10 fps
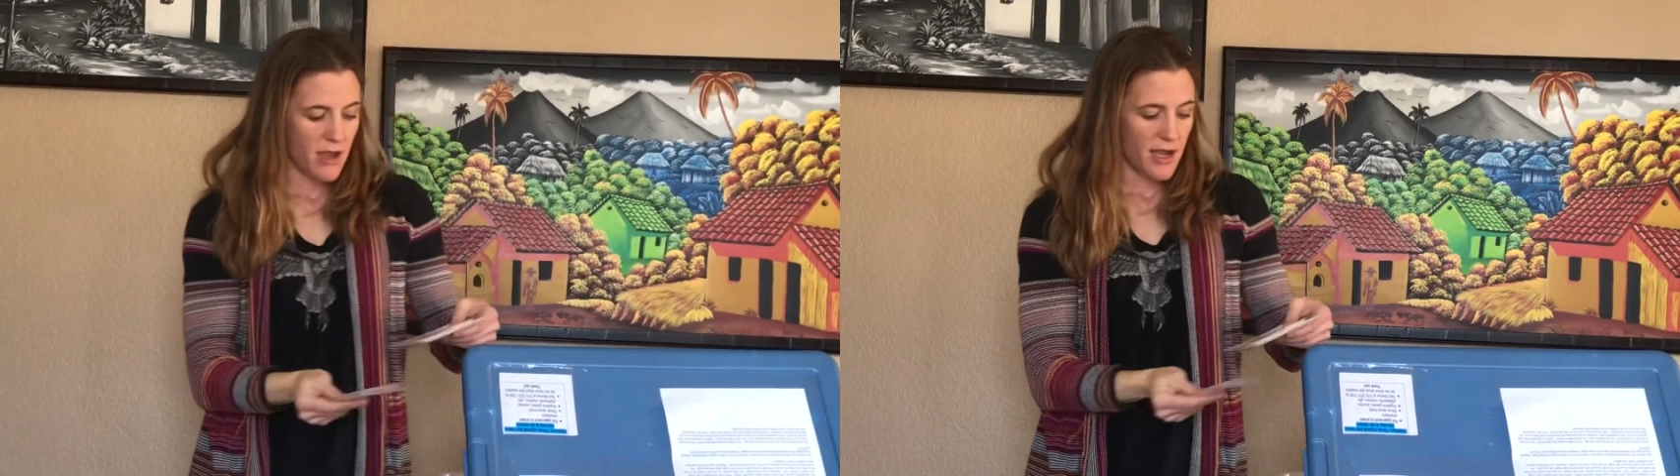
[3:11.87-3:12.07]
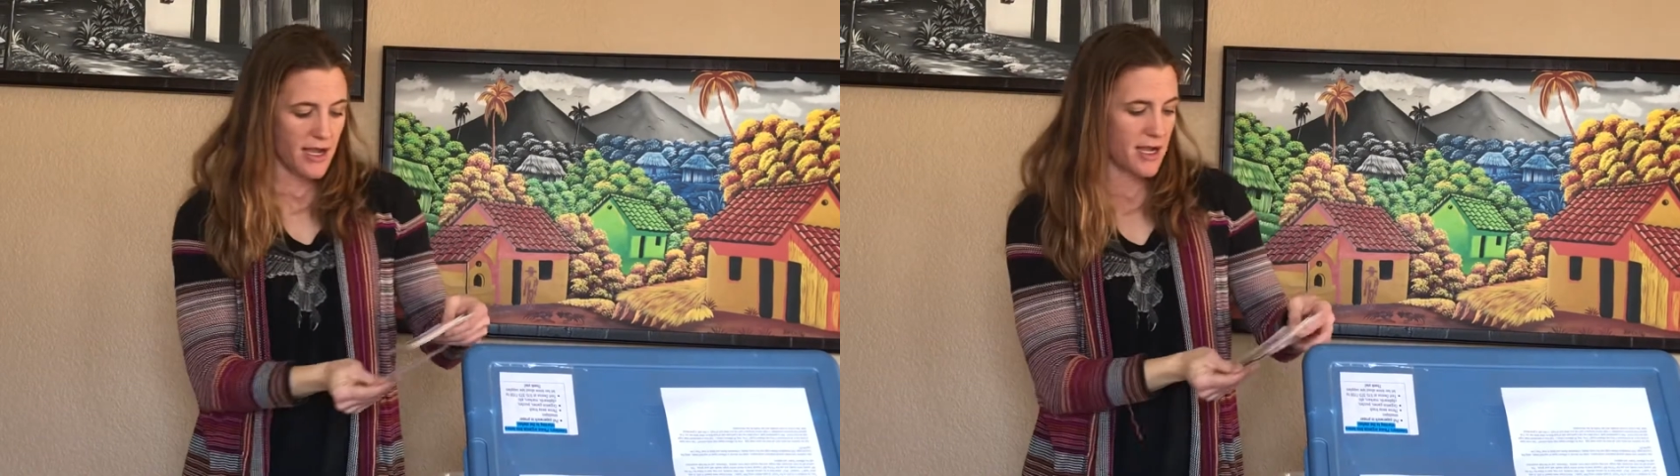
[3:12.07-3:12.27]

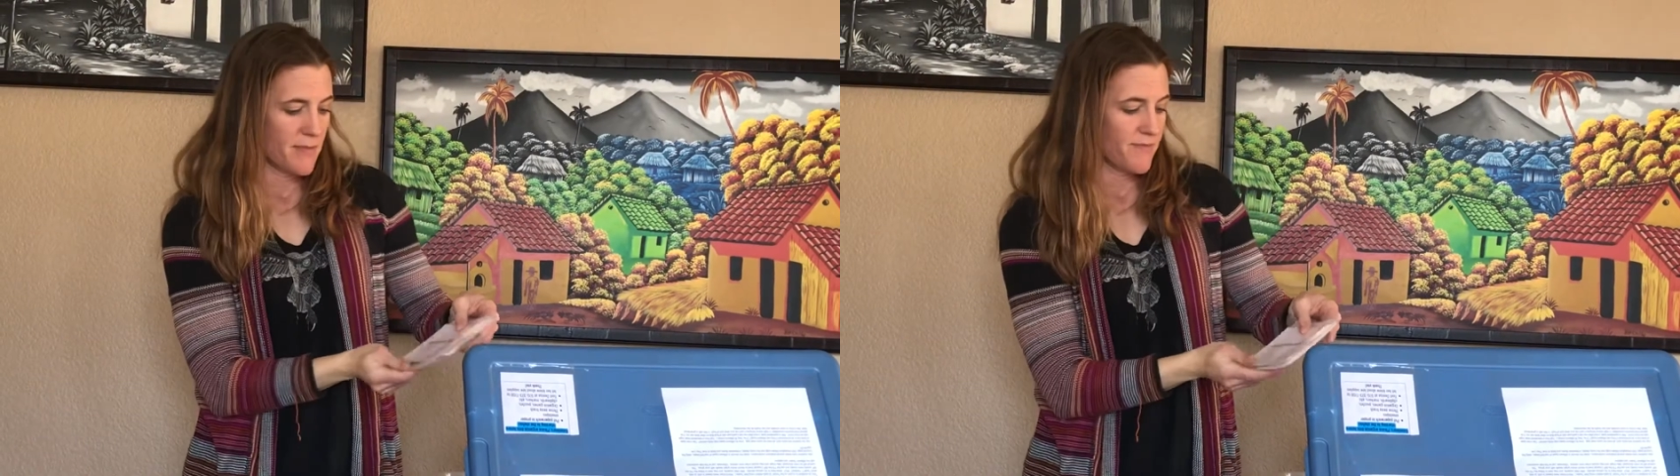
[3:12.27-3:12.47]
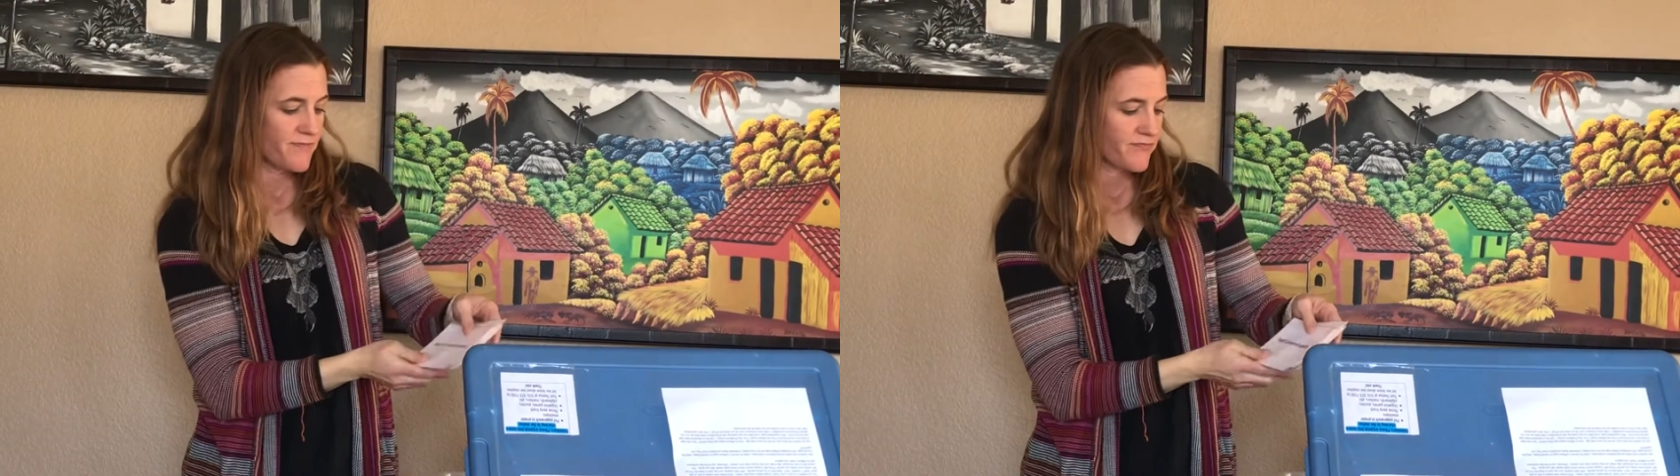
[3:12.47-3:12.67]

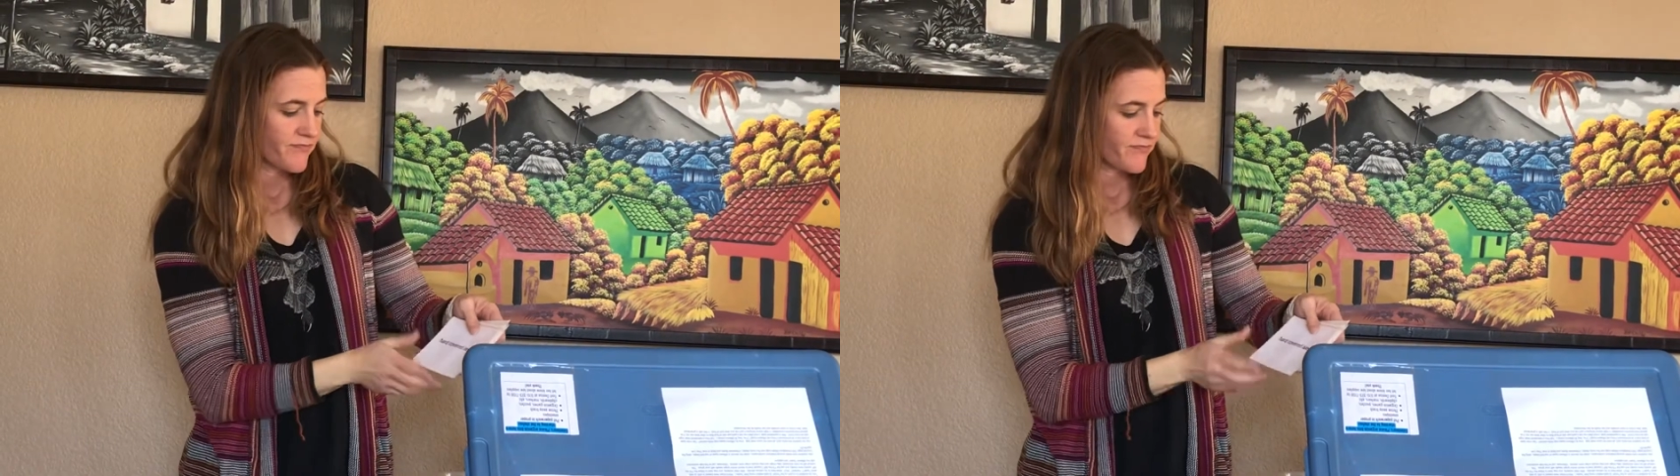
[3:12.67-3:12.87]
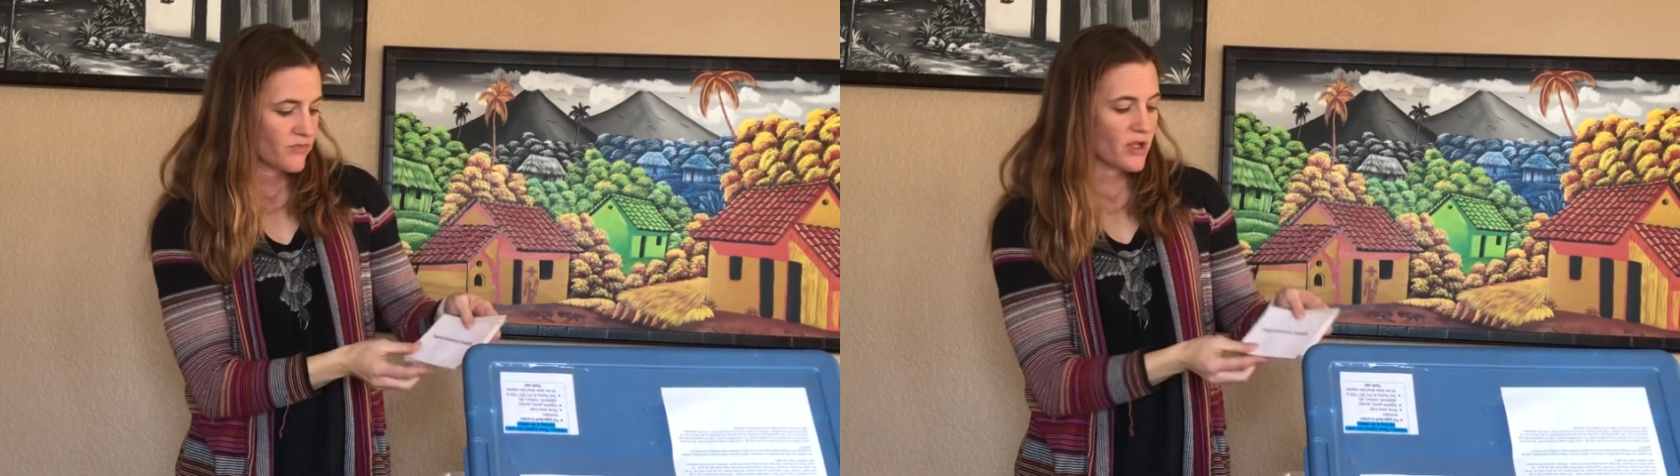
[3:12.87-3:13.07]

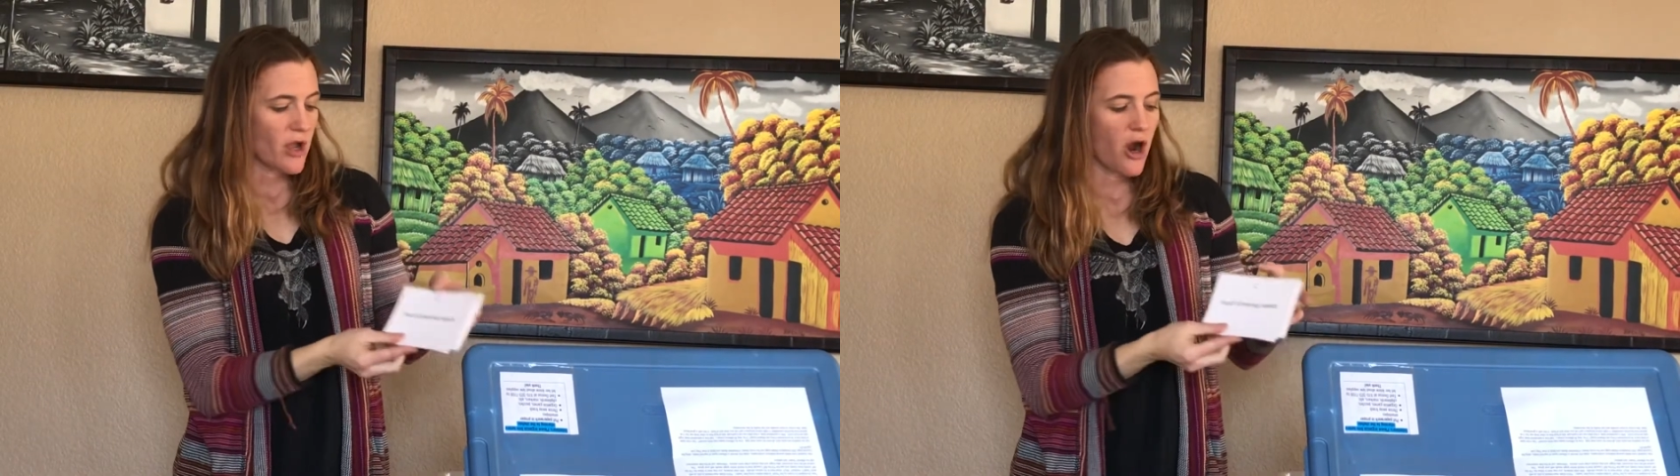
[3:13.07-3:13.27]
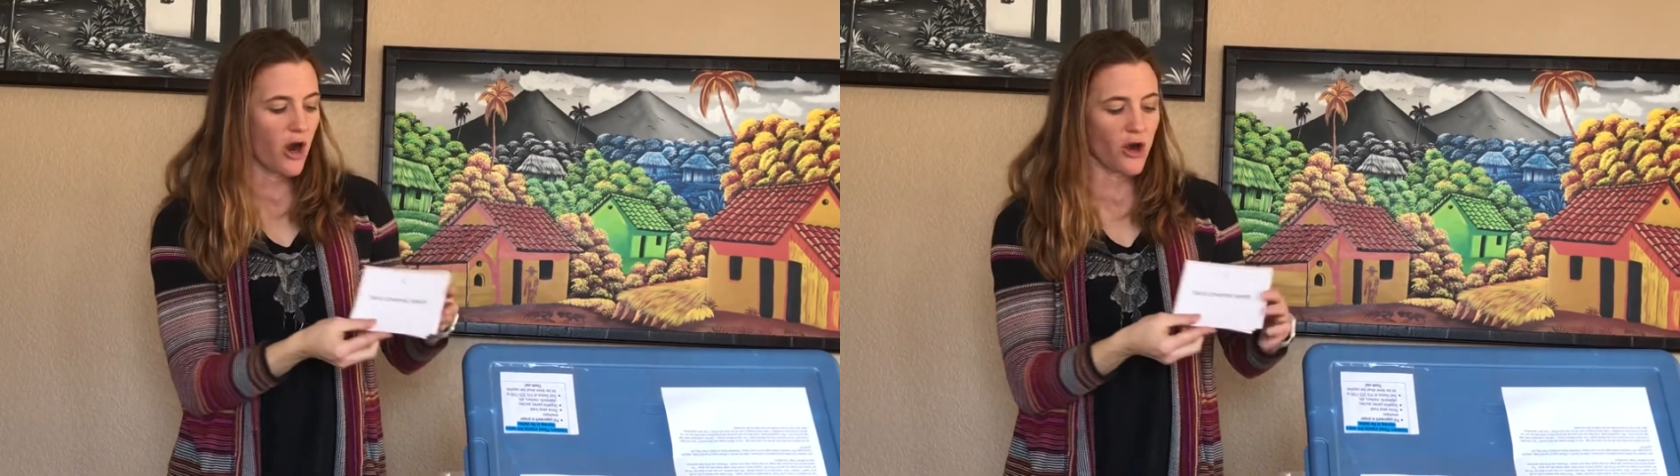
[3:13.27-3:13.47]

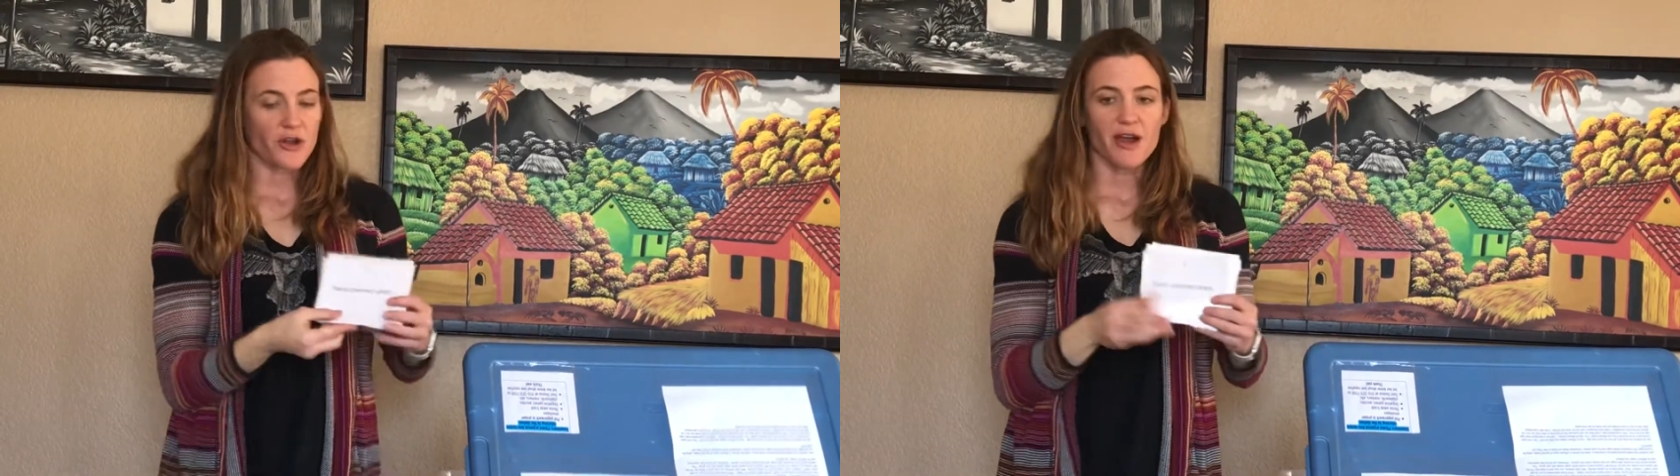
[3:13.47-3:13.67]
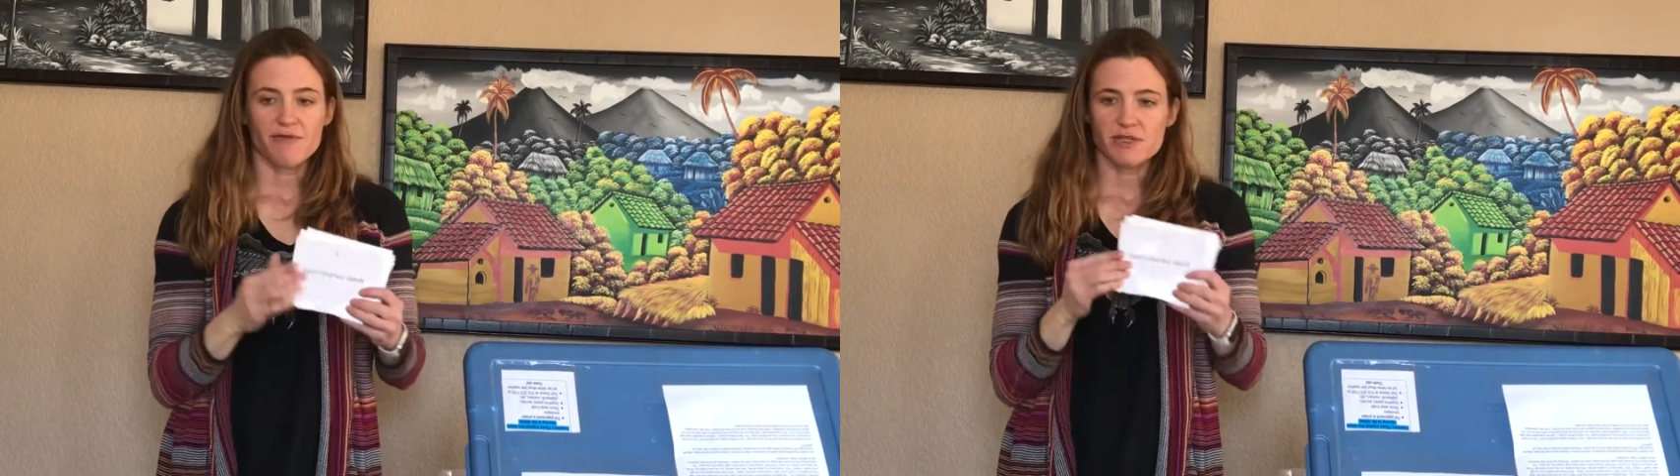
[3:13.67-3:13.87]

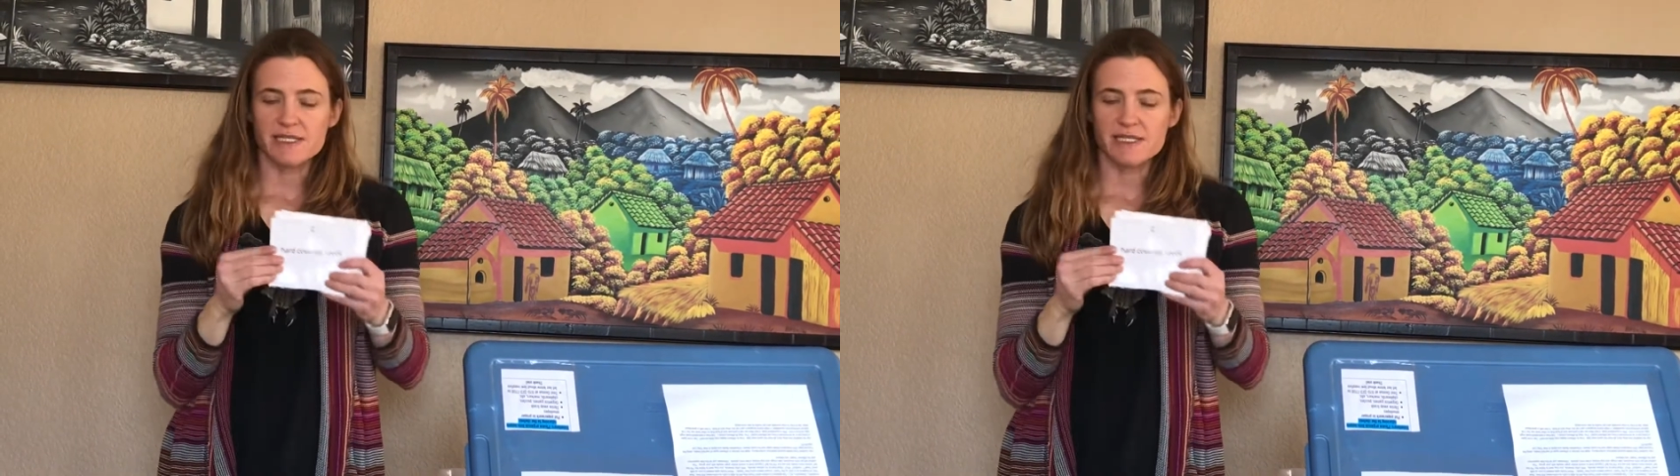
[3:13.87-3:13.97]
Hardcover